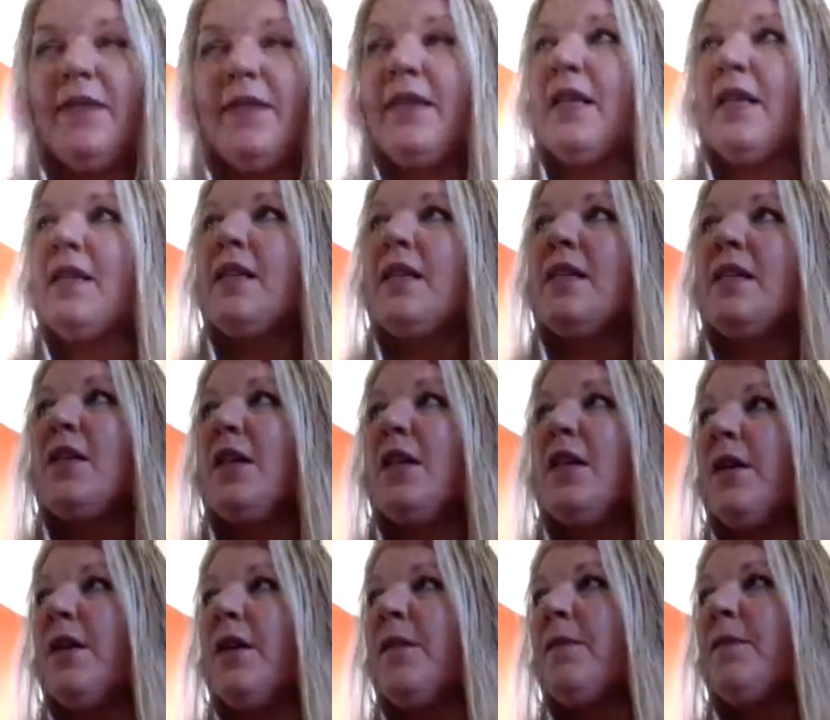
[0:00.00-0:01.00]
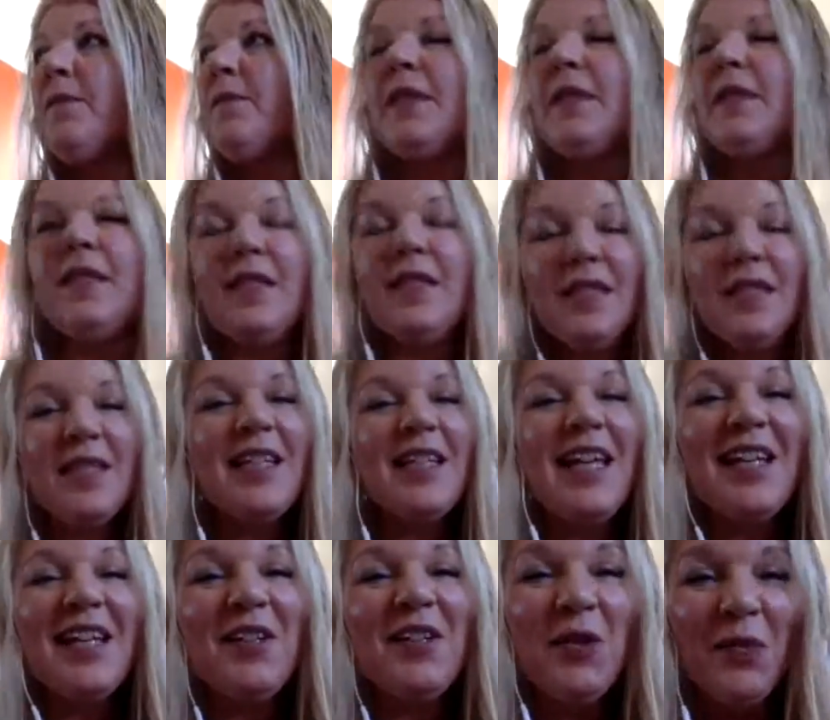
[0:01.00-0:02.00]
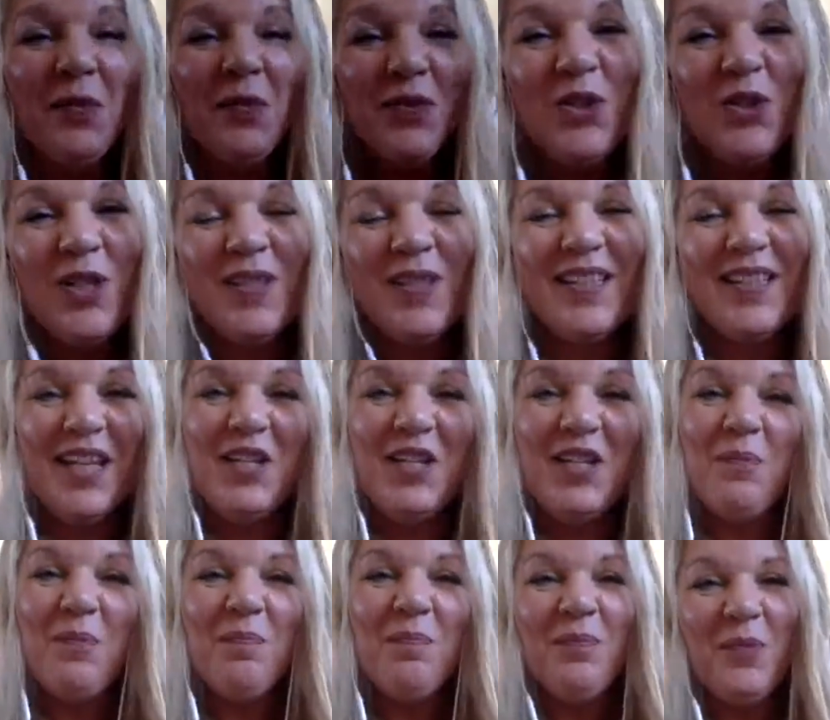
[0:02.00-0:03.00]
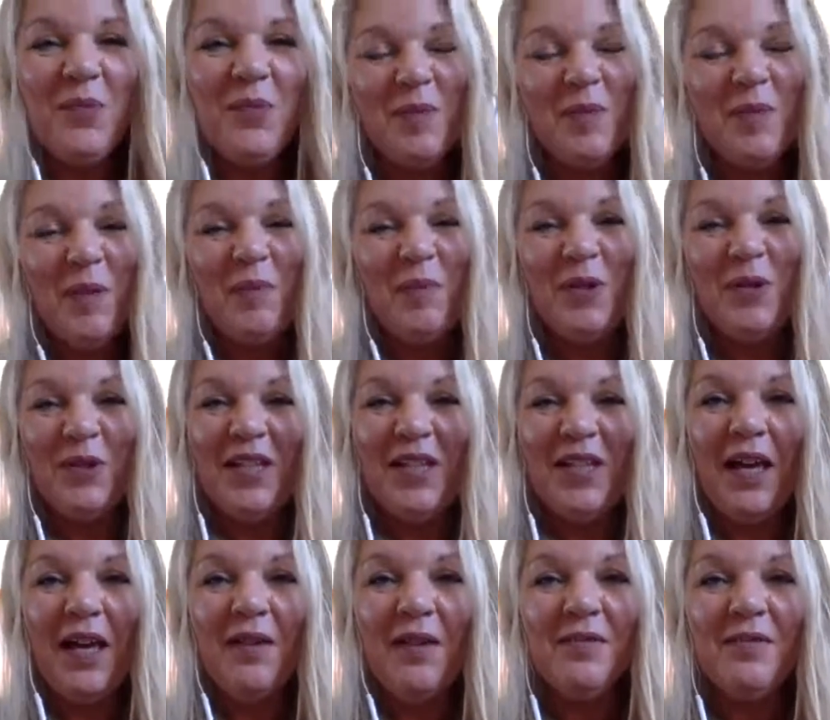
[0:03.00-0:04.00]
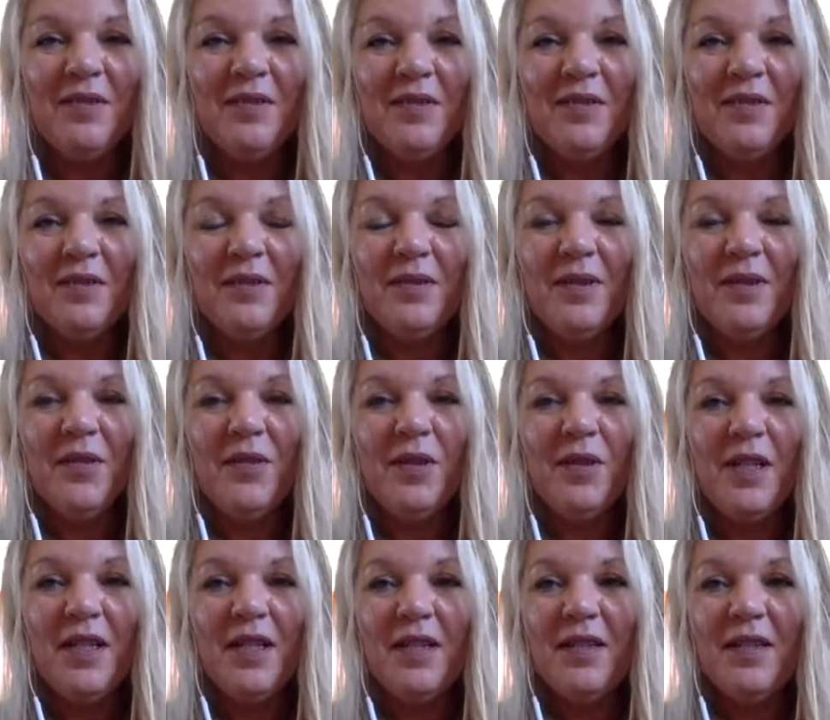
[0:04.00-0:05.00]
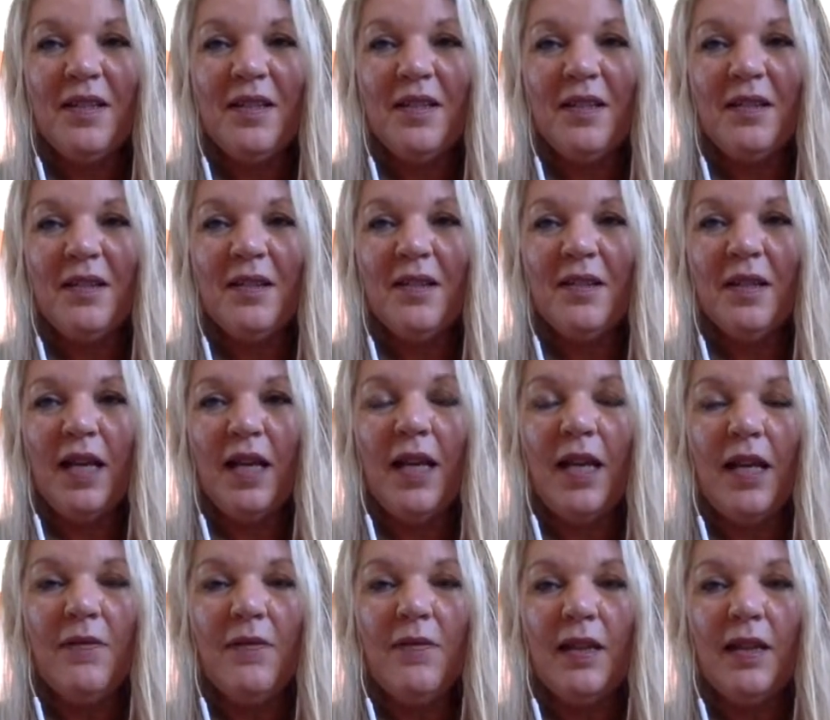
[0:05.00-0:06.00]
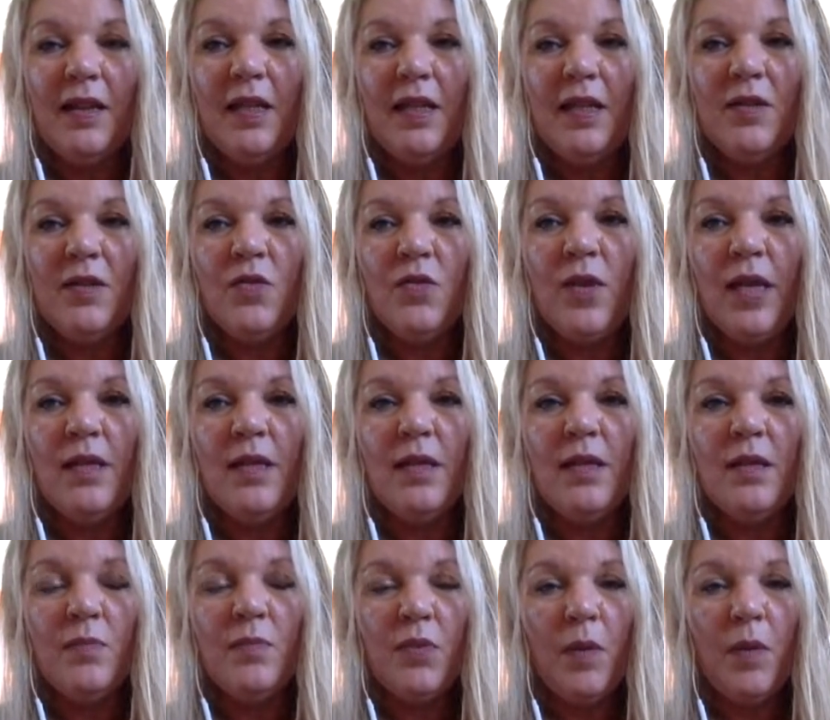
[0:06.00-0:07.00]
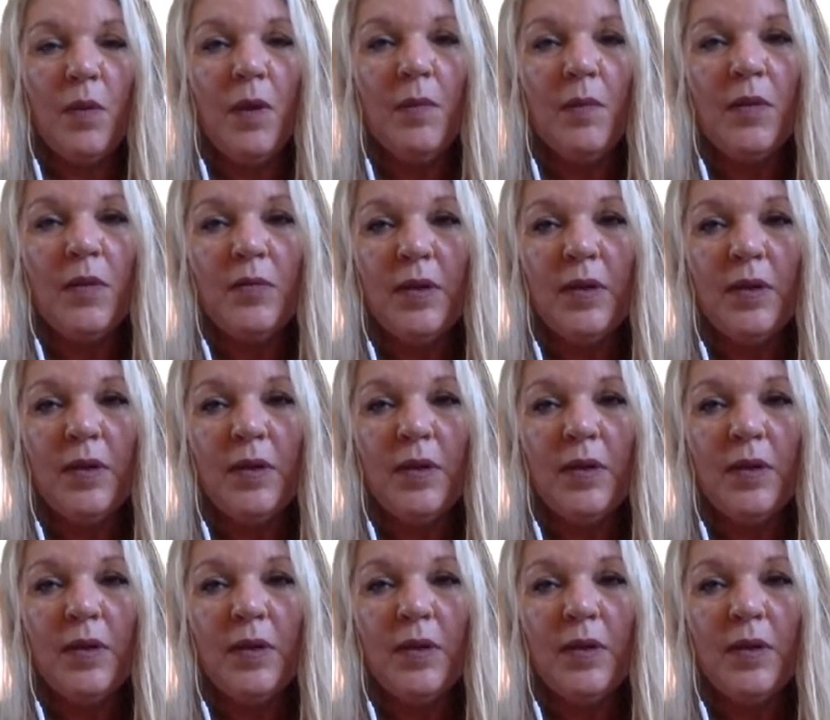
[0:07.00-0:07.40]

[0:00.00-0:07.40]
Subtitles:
this is the kind of conversation most people don't have around this. And I think it creates problem in